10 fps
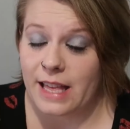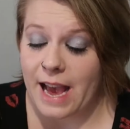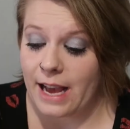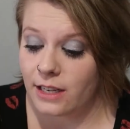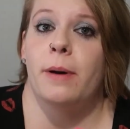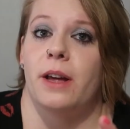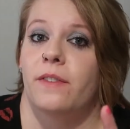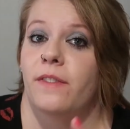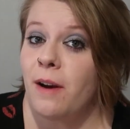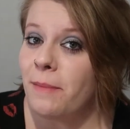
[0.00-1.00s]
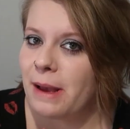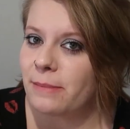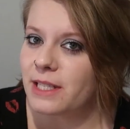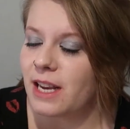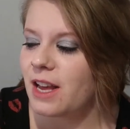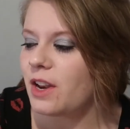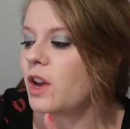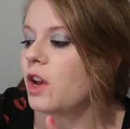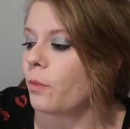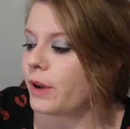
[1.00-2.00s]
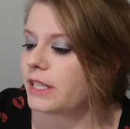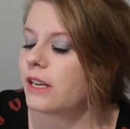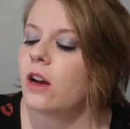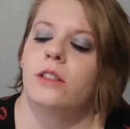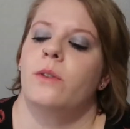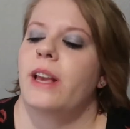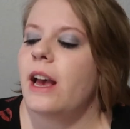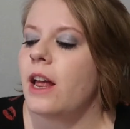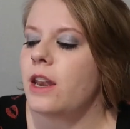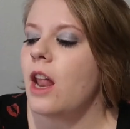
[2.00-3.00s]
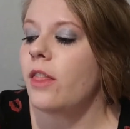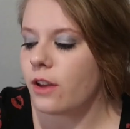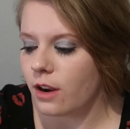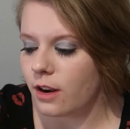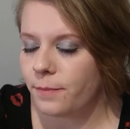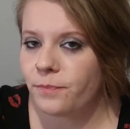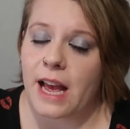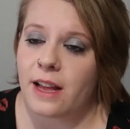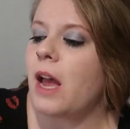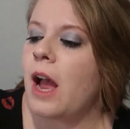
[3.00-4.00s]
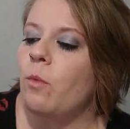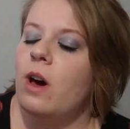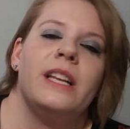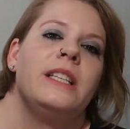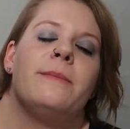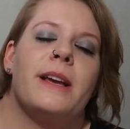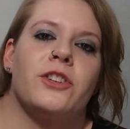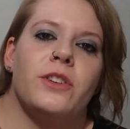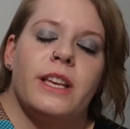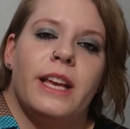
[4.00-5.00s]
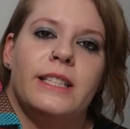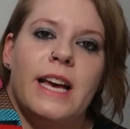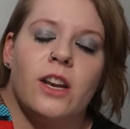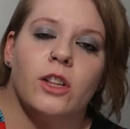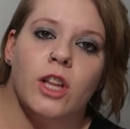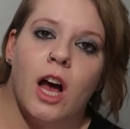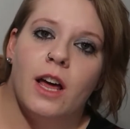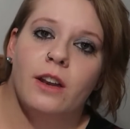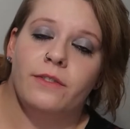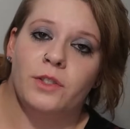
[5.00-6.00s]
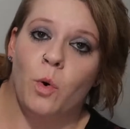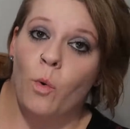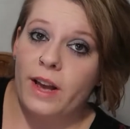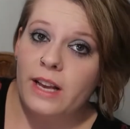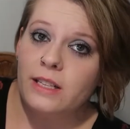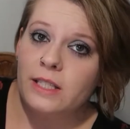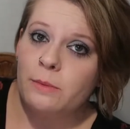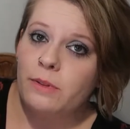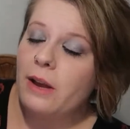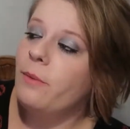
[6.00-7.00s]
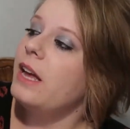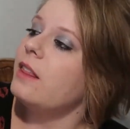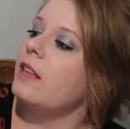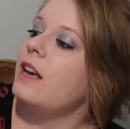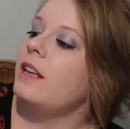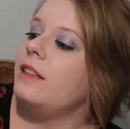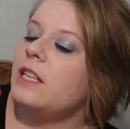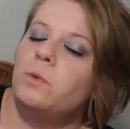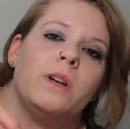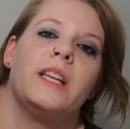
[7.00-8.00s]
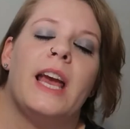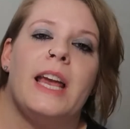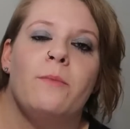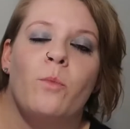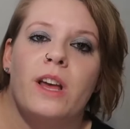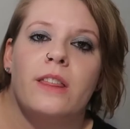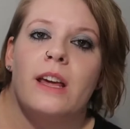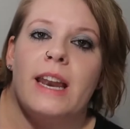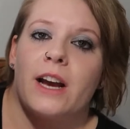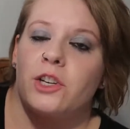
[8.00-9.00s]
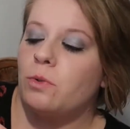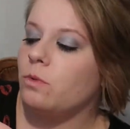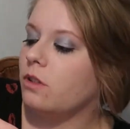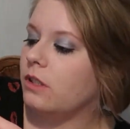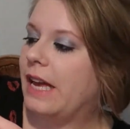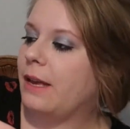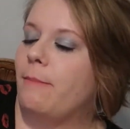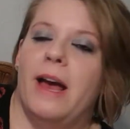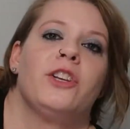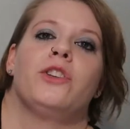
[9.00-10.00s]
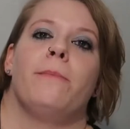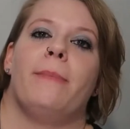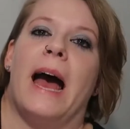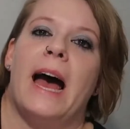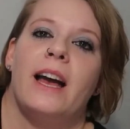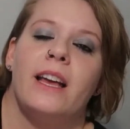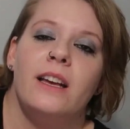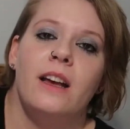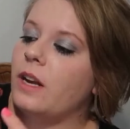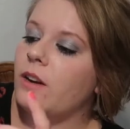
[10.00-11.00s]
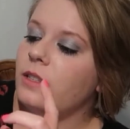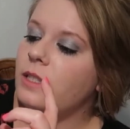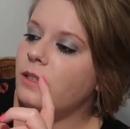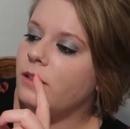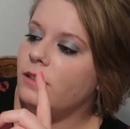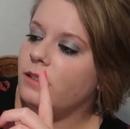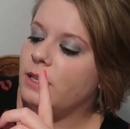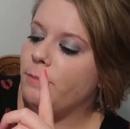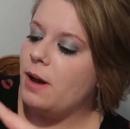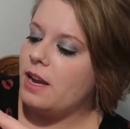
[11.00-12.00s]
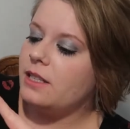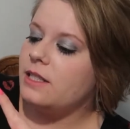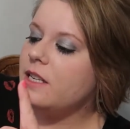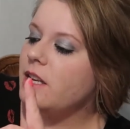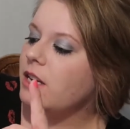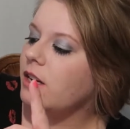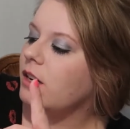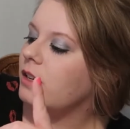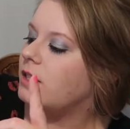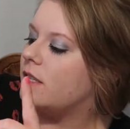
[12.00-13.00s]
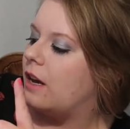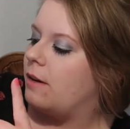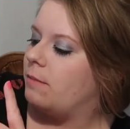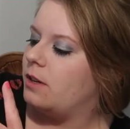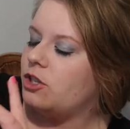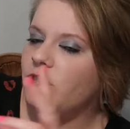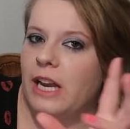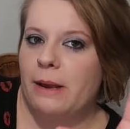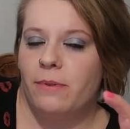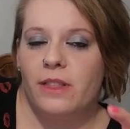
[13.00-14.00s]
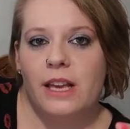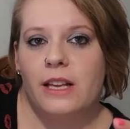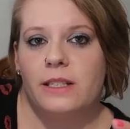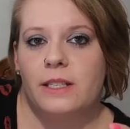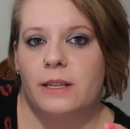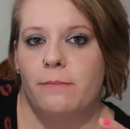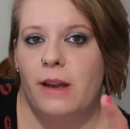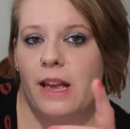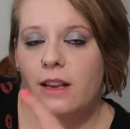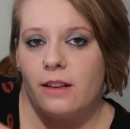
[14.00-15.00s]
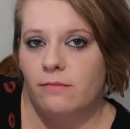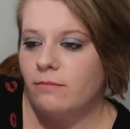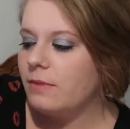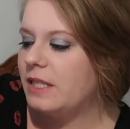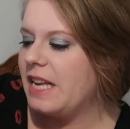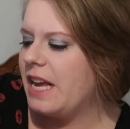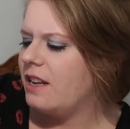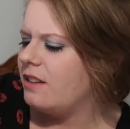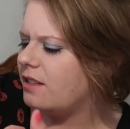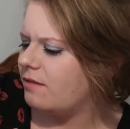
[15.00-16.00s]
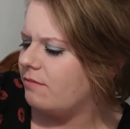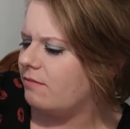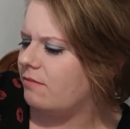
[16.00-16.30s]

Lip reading: that, but from Amazon, we did also get another set. I wanted to make sure the kids had a lot of toys to play with. This one came with an actual like mesh bag. There's some buckets in here, some shape things to make sand